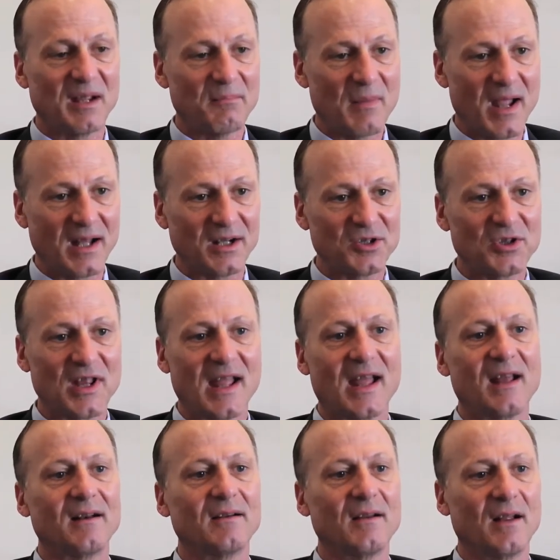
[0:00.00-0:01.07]
They manage
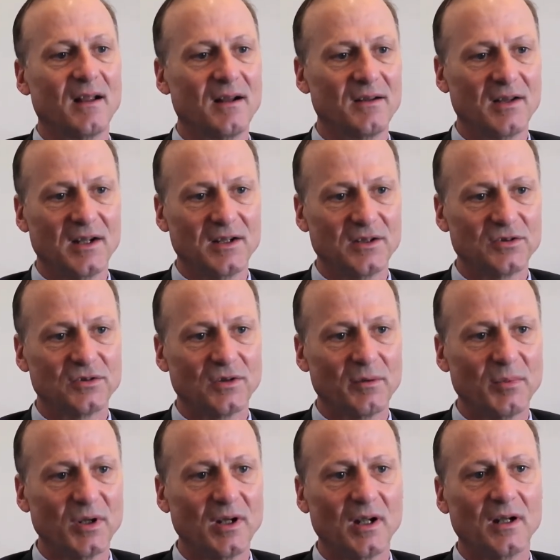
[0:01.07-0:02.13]
that and they
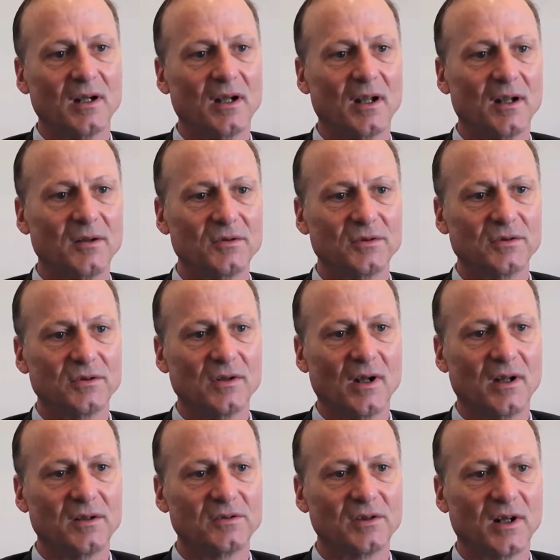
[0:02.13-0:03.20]
distribute it,
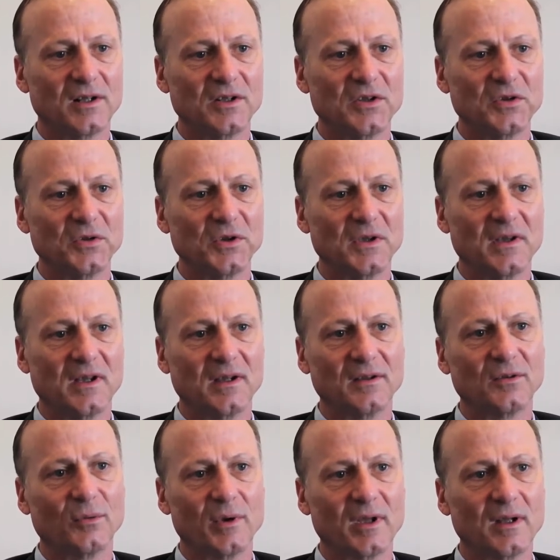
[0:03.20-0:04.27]
trying to do good
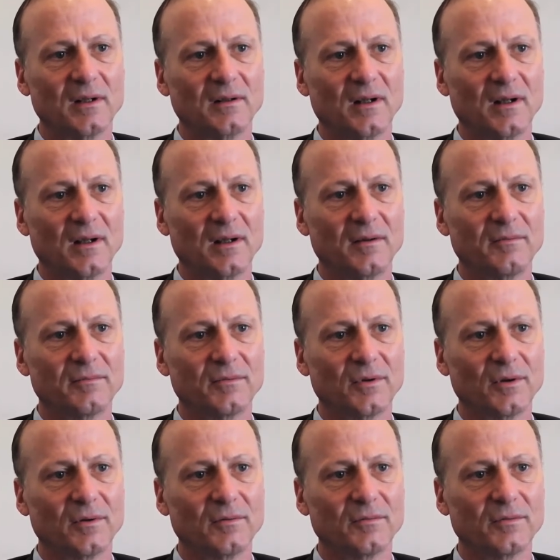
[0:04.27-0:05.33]
things with it
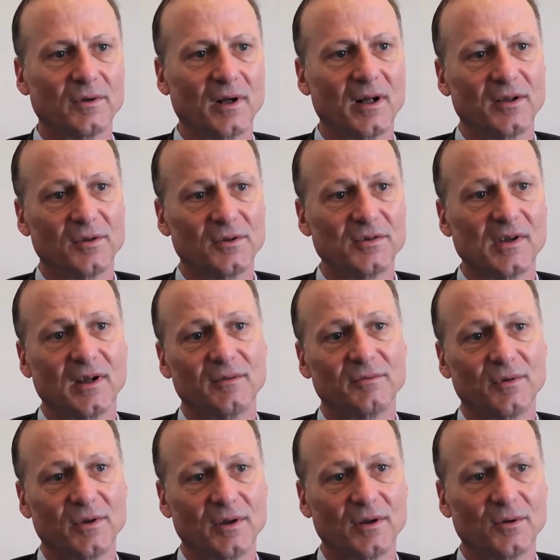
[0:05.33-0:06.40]
for others and
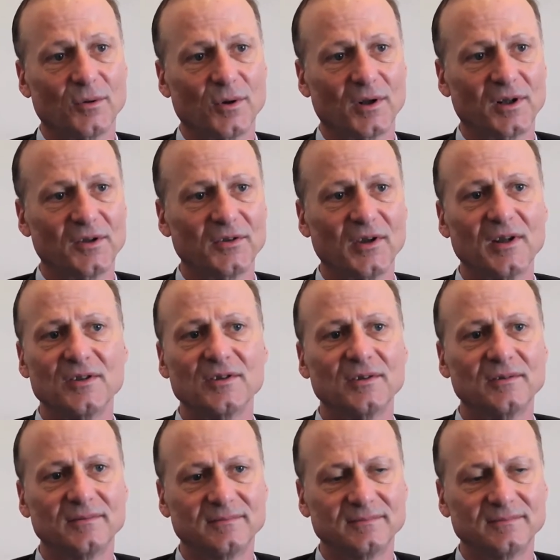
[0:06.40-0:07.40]
for their organization.